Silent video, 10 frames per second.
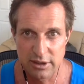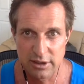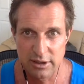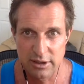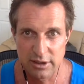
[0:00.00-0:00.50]

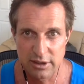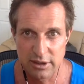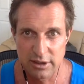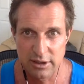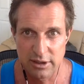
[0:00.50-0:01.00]
if you're
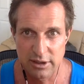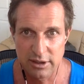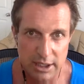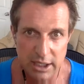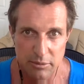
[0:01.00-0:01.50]
lifting
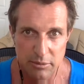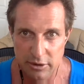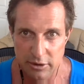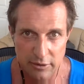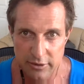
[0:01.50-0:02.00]
heavy weights, it
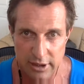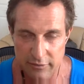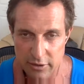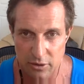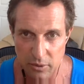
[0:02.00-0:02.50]
comes back able
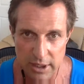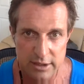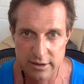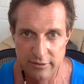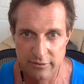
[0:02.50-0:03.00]
to lift
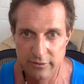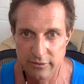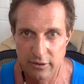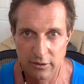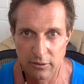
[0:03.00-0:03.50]
heavier weight.
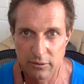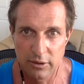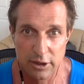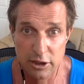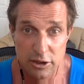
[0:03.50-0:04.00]
And if
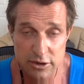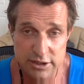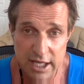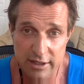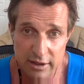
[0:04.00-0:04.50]
you're an
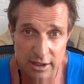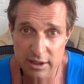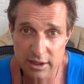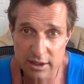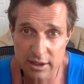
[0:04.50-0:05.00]
endurance athlete, it
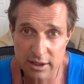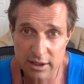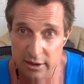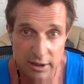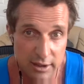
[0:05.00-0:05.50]
comes back
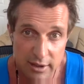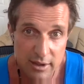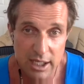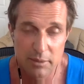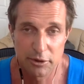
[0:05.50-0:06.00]

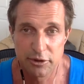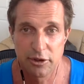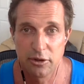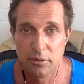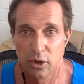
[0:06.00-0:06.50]
able to do
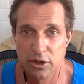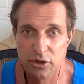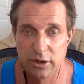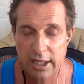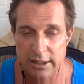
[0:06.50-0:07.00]
more enduring
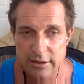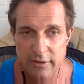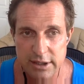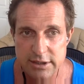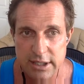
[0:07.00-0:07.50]
activities.
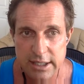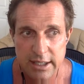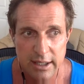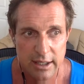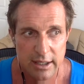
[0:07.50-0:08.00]

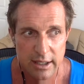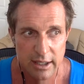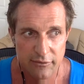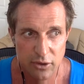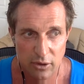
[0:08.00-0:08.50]
If
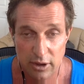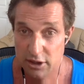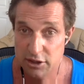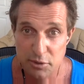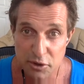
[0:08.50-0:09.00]
you're an
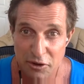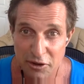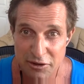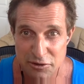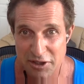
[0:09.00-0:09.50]
entrepreneur and
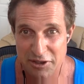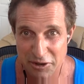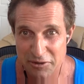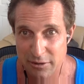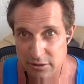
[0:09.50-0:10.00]
you're trying to learn
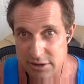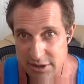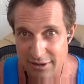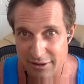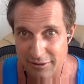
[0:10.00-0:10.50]
a new
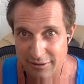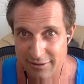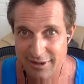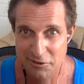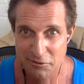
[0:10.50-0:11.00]
skill
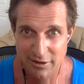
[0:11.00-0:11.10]
and you want